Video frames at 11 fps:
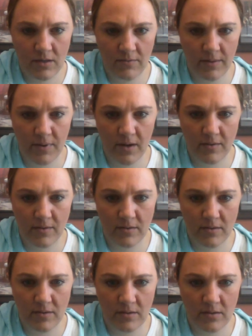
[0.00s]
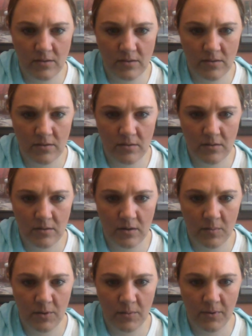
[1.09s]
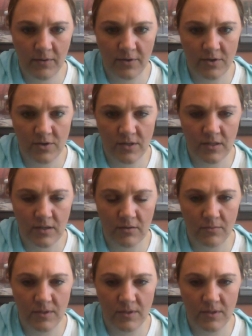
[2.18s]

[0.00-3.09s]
of hypotheses are appropriate for addressing a